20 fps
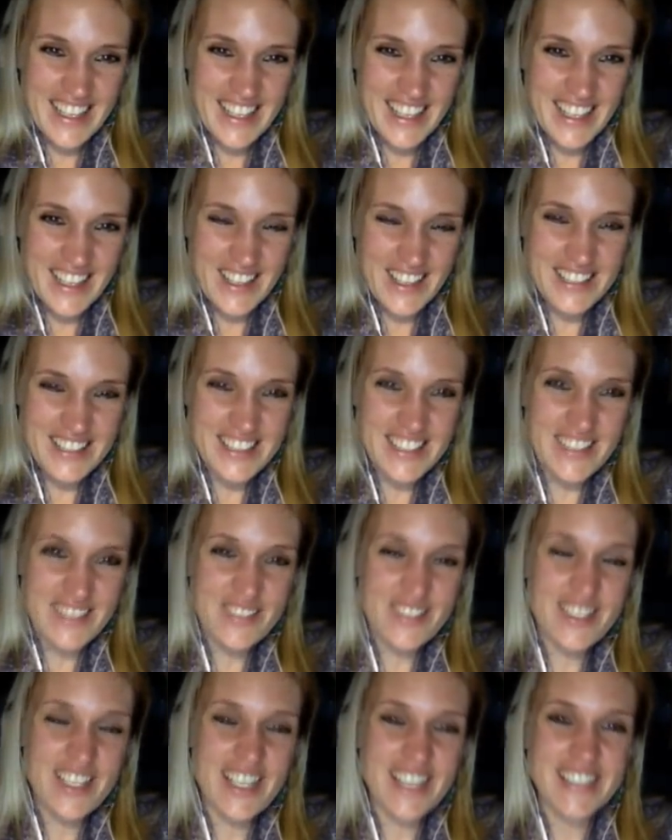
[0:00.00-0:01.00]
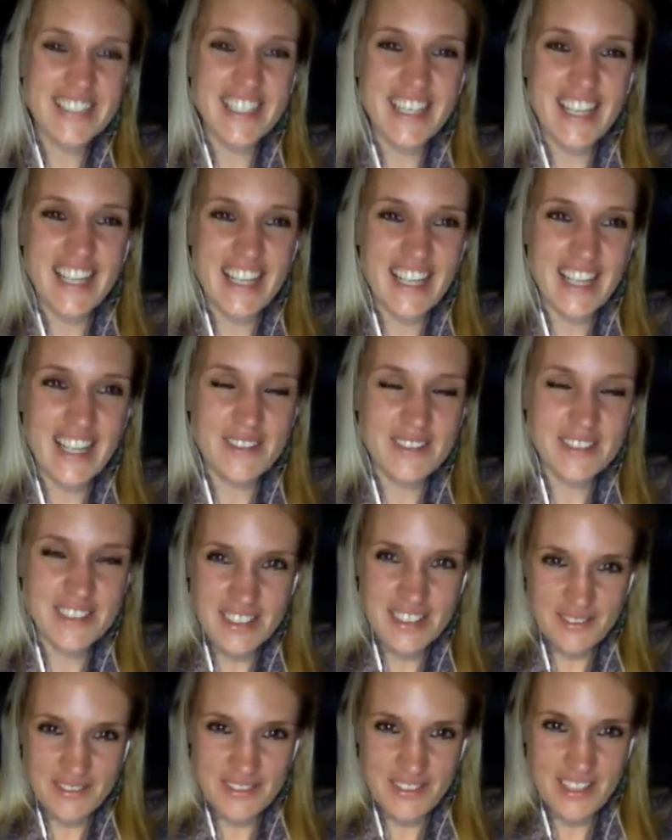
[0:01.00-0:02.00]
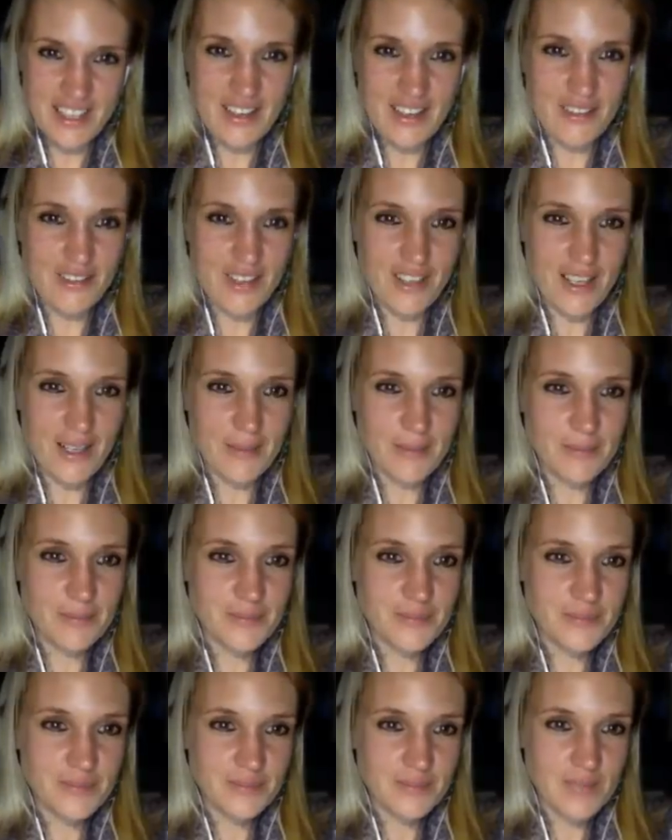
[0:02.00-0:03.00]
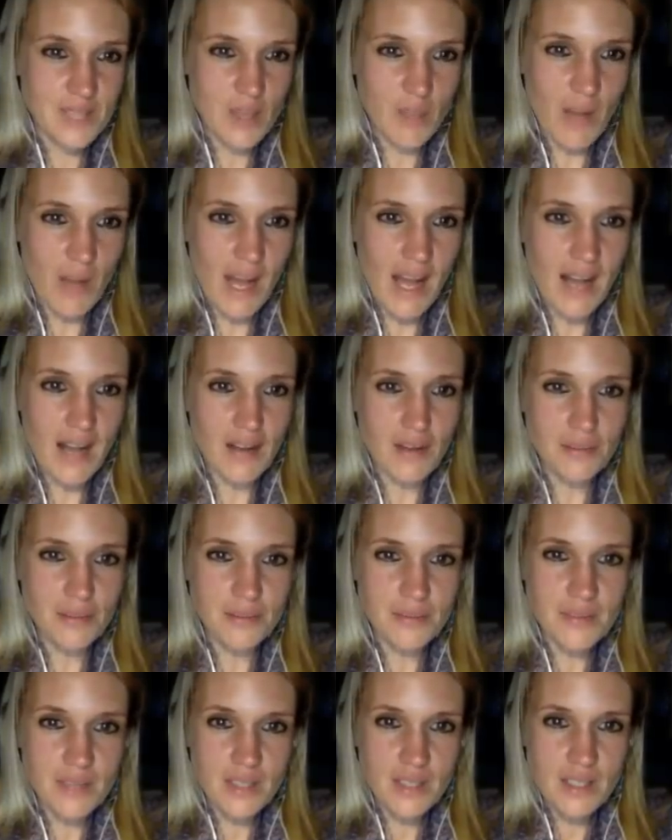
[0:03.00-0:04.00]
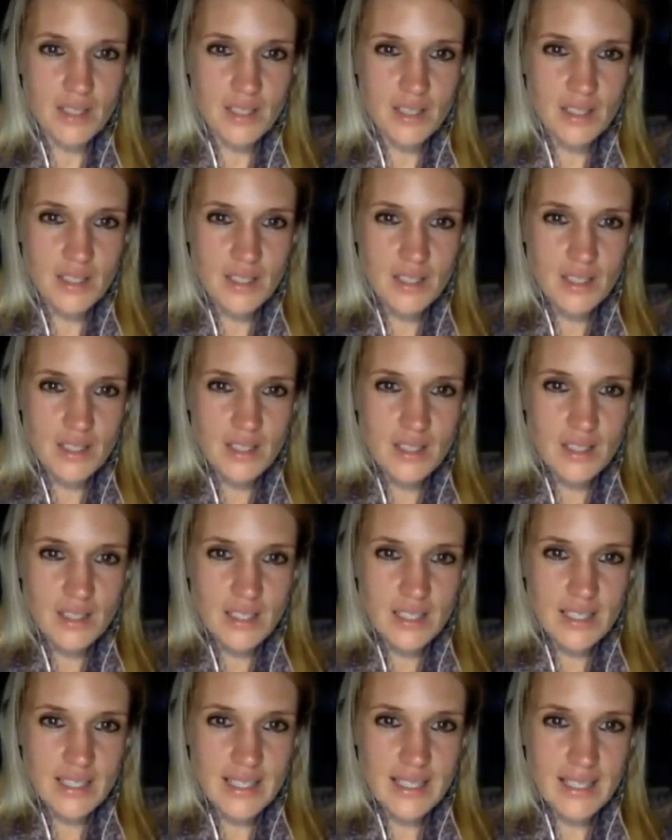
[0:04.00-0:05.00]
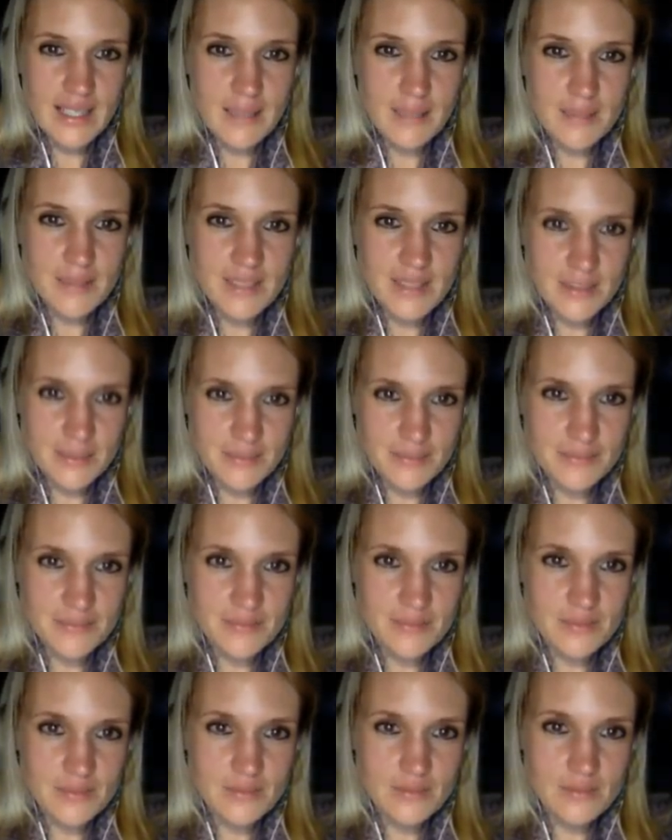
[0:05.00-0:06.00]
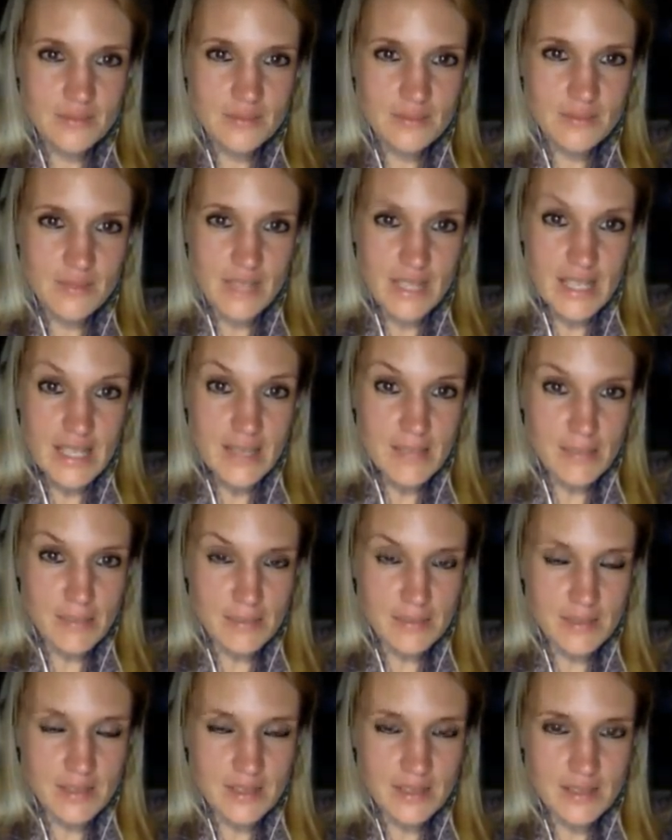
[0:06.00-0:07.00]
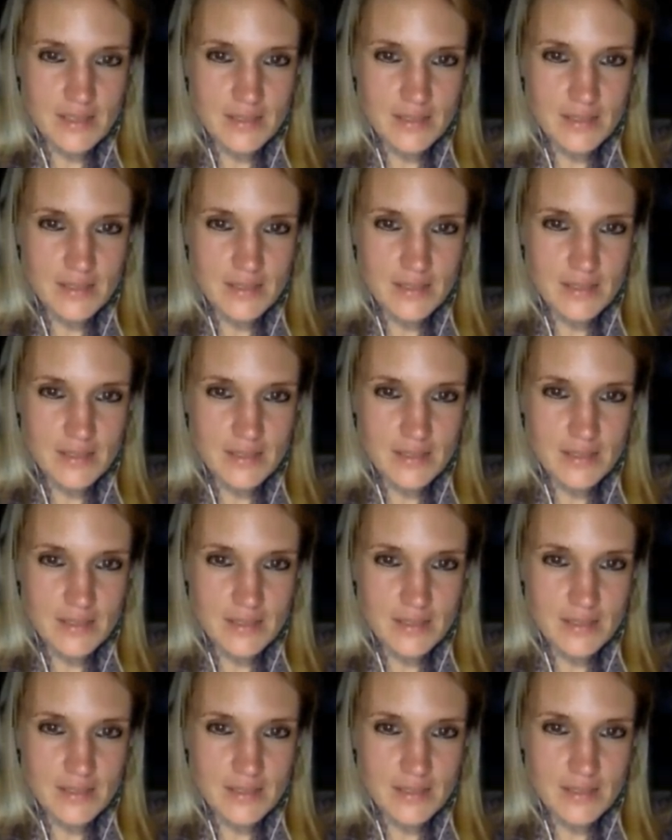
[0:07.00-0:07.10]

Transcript: Oh, I don't know if you guys can hear that. I'm finding it funny. Wow. Memes. Memes.